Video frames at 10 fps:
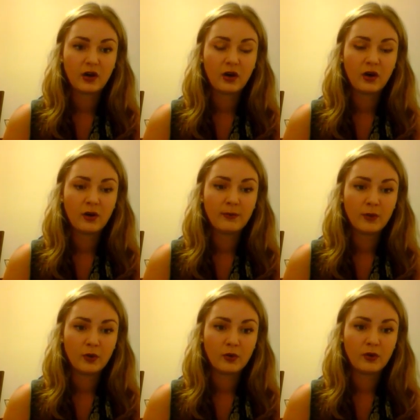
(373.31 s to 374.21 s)
are
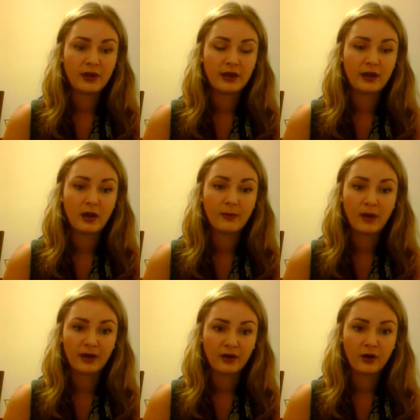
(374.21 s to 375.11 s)
more than a
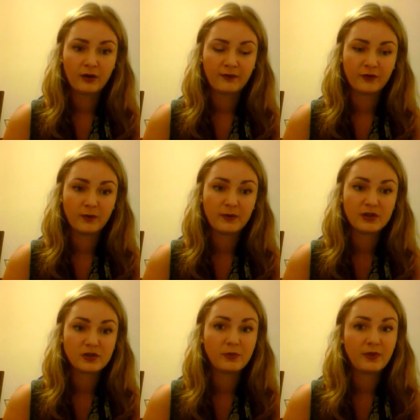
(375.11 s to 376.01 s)
minor art form.
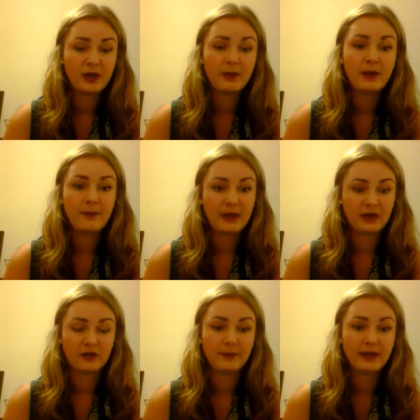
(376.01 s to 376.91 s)
There's something a bit
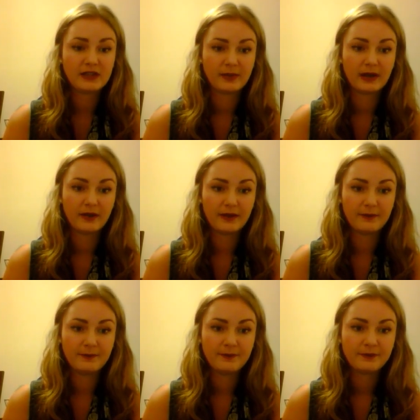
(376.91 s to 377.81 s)
bigger and better about
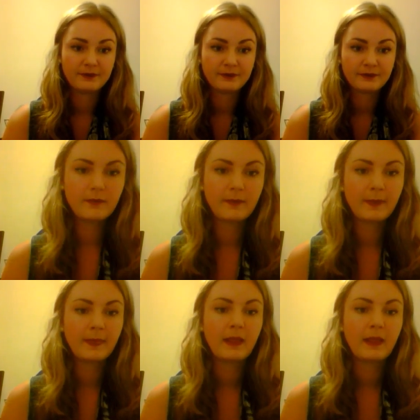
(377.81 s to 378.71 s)
them.
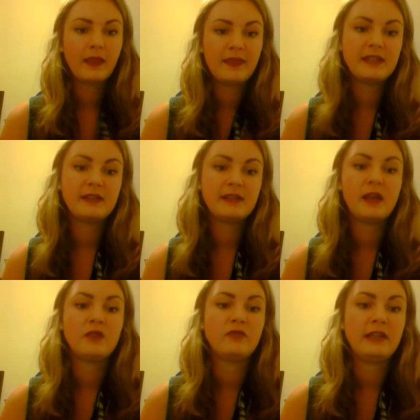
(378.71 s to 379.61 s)
This
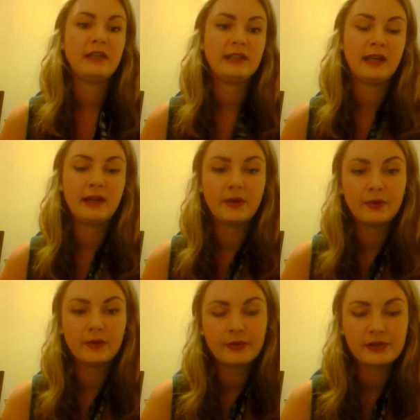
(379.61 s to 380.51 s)
third reading
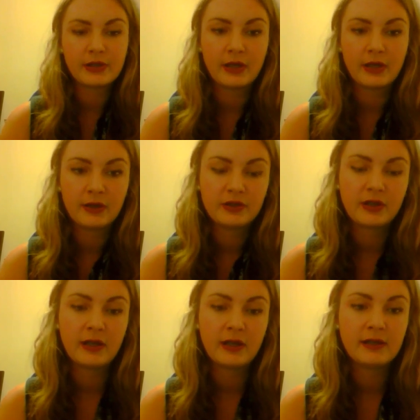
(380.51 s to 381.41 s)
also
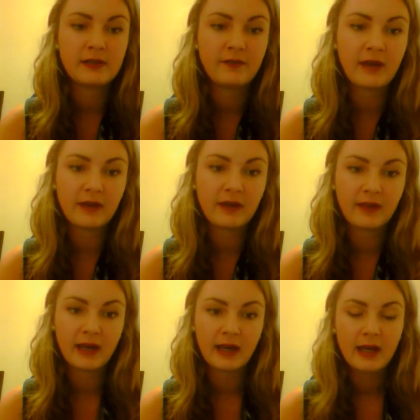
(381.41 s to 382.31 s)
shows the fact
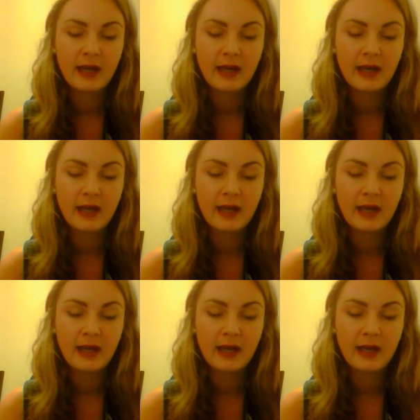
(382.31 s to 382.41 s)
that